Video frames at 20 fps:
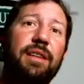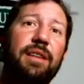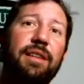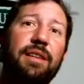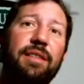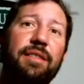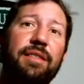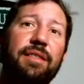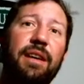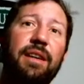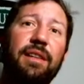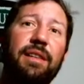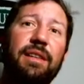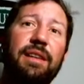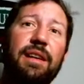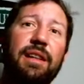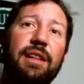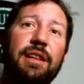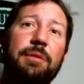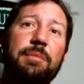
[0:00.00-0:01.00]
and
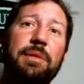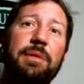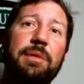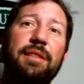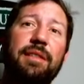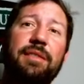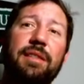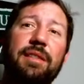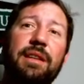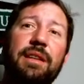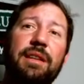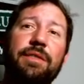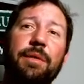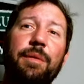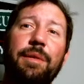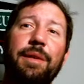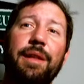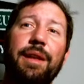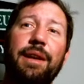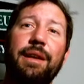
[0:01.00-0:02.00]
entirely eliminates the need for
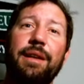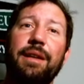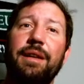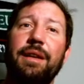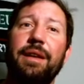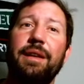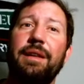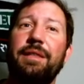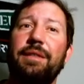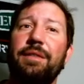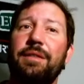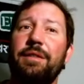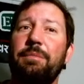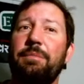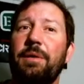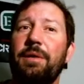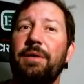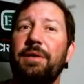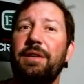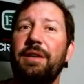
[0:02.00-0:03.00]
relying on any third
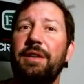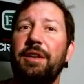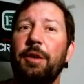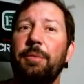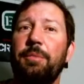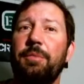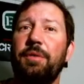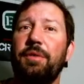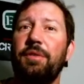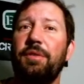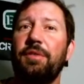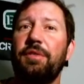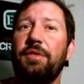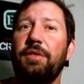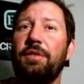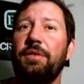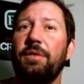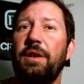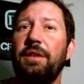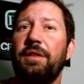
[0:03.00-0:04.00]
party and helps users to
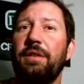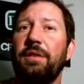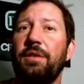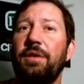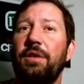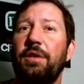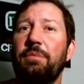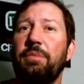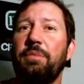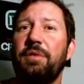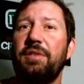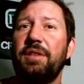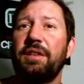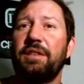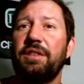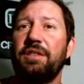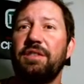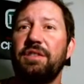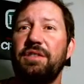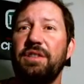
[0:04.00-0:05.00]
create their own
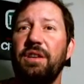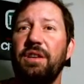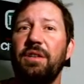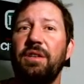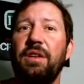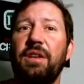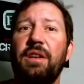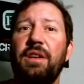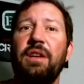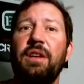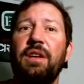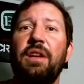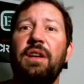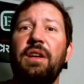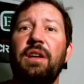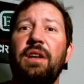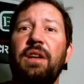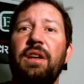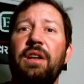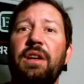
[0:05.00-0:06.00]
protected shell.
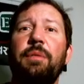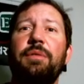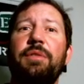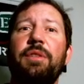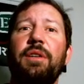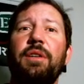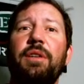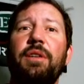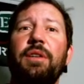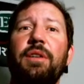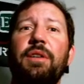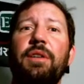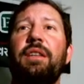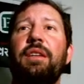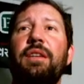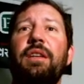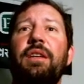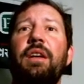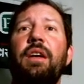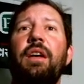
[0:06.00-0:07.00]
So
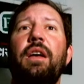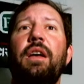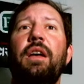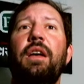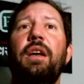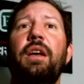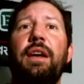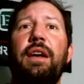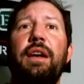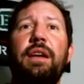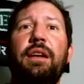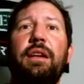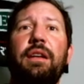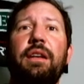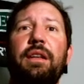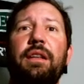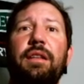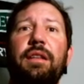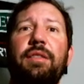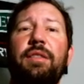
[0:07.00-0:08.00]
yeah,
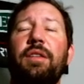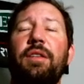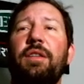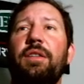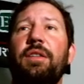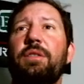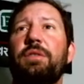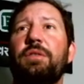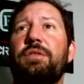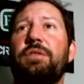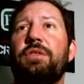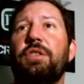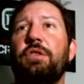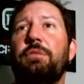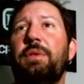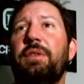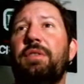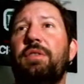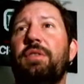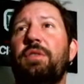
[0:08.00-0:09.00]
this article showed
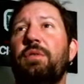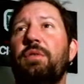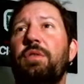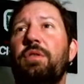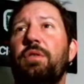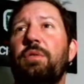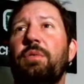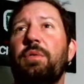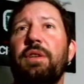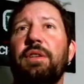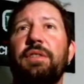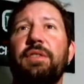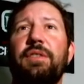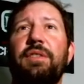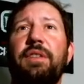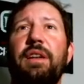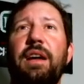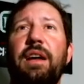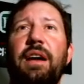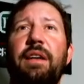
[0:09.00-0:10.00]
me two new ones
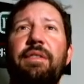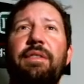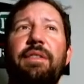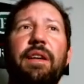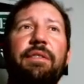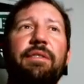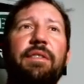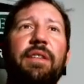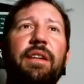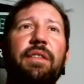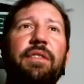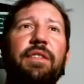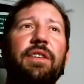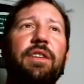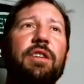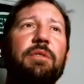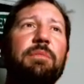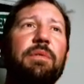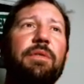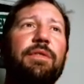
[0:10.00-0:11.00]
that I have never
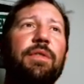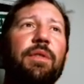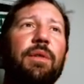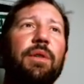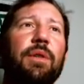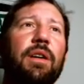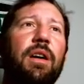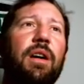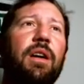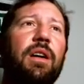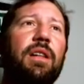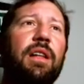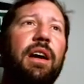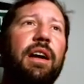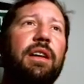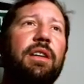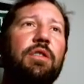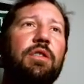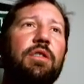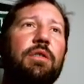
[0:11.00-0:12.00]
heard before. All
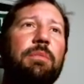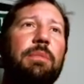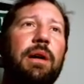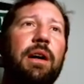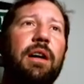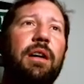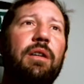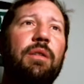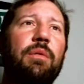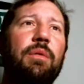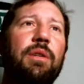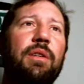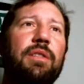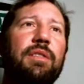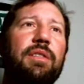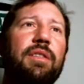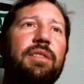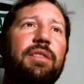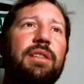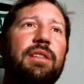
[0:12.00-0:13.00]
I knew about
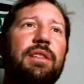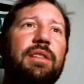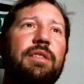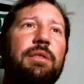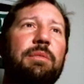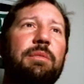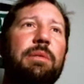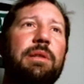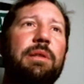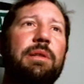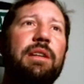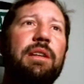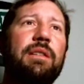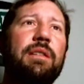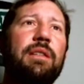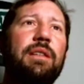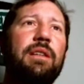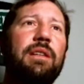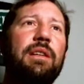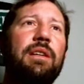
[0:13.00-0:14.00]
was the DVPN.